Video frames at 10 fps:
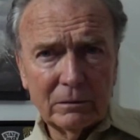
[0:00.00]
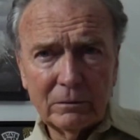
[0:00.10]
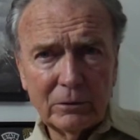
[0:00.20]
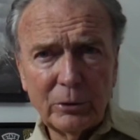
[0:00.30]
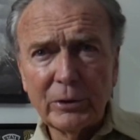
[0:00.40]

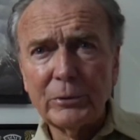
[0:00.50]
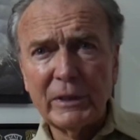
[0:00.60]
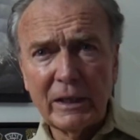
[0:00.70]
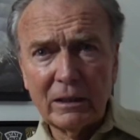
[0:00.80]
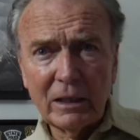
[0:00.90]
2 or 3
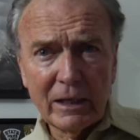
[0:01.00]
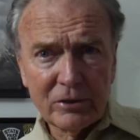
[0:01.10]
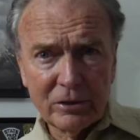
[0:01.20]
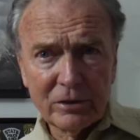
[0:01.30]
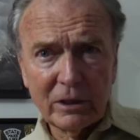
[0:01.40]
day class
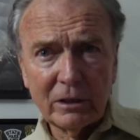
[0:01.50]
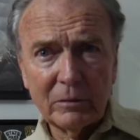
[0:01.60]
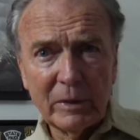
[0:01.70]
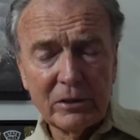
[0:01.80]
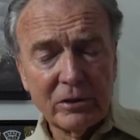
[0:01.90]
just to get the
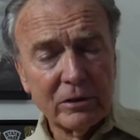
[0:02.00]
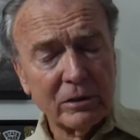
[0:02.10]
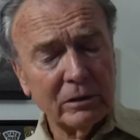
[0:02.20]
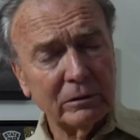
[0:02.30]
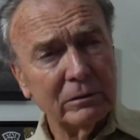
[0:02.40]
basics
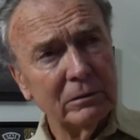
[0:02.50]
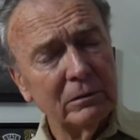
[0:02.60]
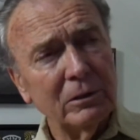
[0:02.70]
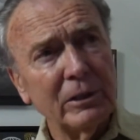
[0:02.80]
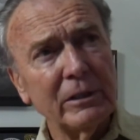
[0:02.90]
on
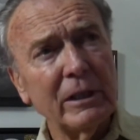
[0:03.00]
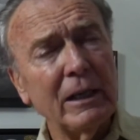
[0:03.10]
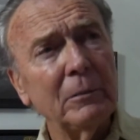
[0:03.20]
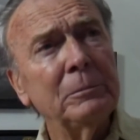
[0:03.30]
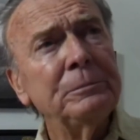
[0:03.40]
learning
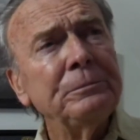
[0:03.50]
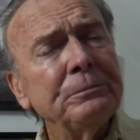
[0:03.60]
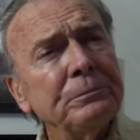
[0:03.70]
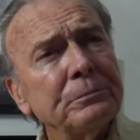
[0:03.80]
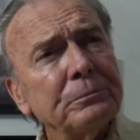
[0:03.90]
that.
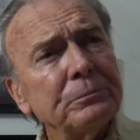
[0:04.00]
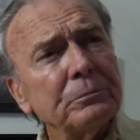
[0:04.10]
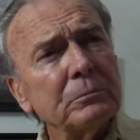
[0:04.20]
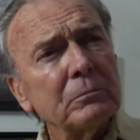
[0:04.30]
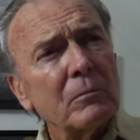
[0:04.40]

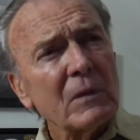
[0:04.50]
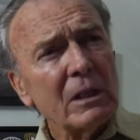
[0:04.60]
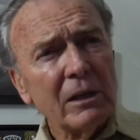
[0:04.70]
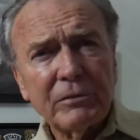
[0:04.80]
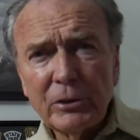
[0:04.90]

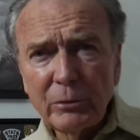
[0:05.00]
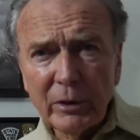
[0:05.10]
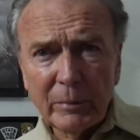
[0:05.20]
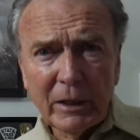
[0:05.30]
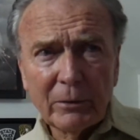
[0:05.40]
Not for you to worry
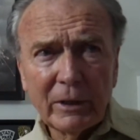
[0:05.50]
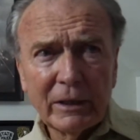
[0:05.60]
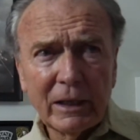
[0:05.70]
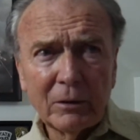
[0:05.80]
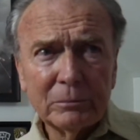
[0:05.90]
about right
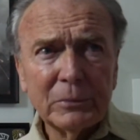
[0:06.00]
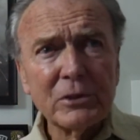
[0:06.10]
now, but